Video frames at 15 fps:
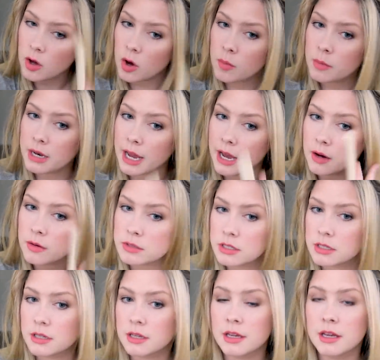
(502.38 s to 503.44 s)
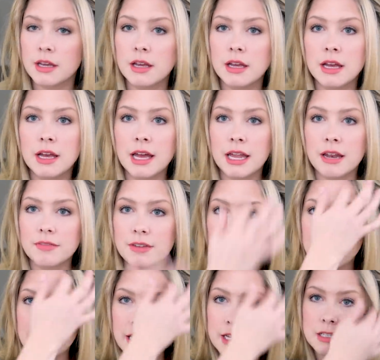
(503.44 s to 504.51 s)
comb it out. I've got
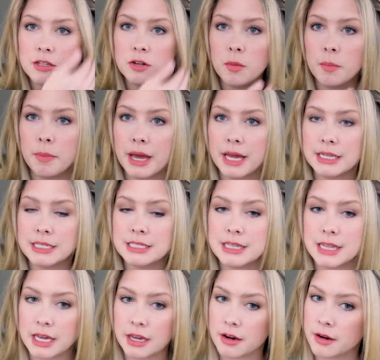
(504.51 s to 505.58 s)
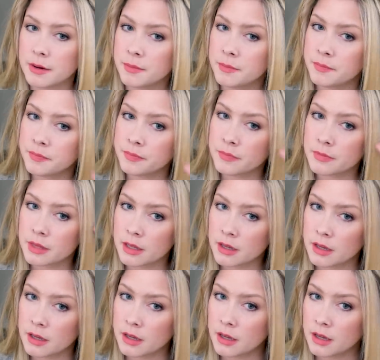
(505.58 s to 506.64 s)
a nice little bend there.
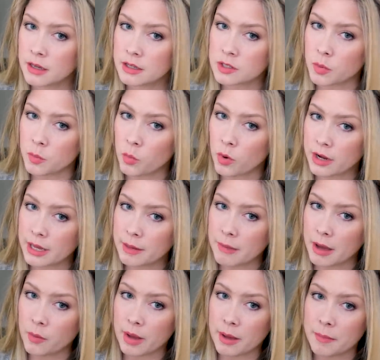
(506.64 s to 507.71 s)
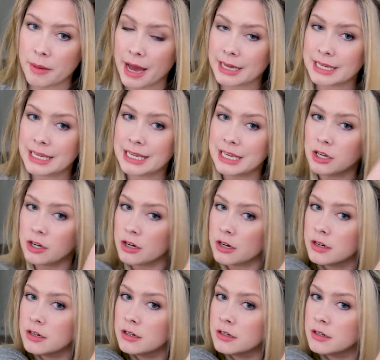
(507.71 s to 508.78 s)
So I'm working my way back
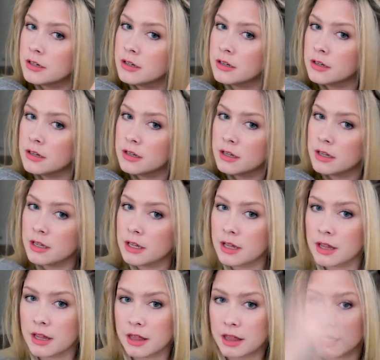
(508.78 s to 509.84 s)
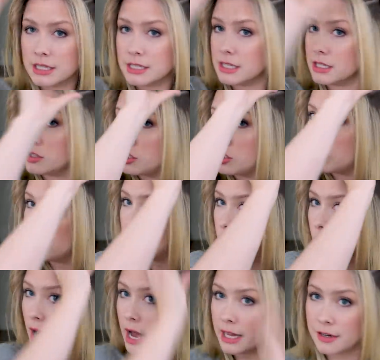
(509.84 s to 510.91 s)
here. This is too
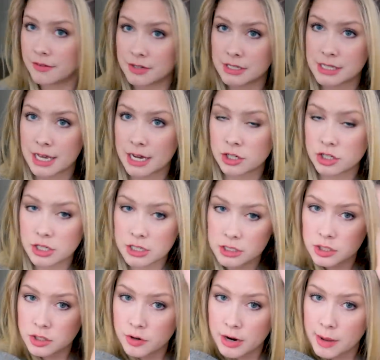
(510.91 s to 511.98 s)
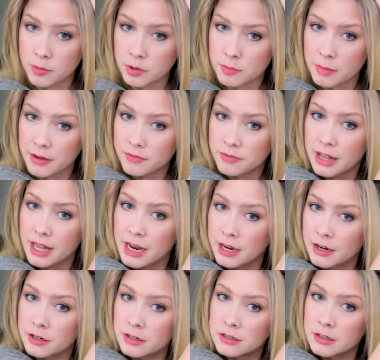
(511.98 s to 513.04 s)
wide of a section to grab with my flat
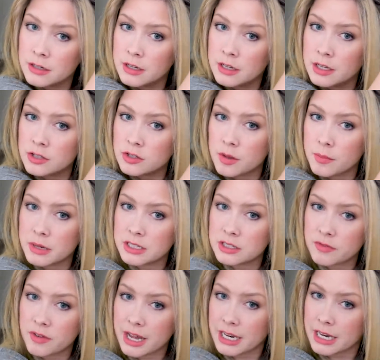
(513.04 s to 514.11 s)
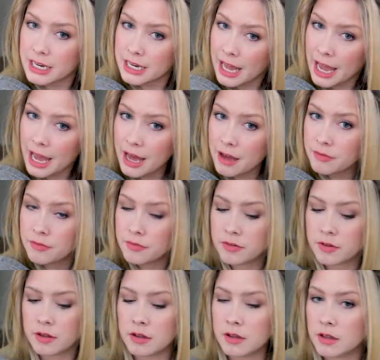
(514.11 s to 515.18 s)
iron. So I'm gonna divide it in half,
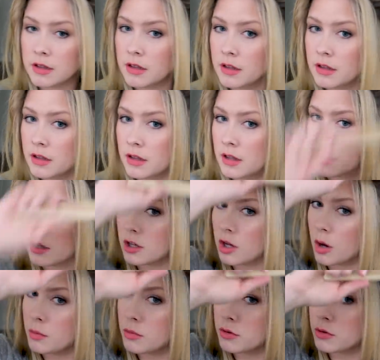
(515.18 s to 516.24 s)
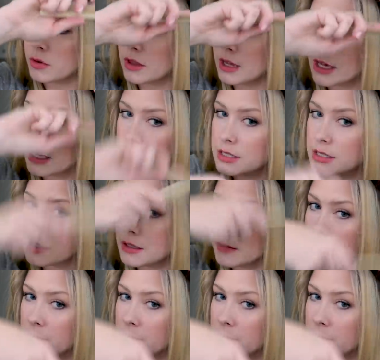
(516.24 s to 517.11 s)
comb through this.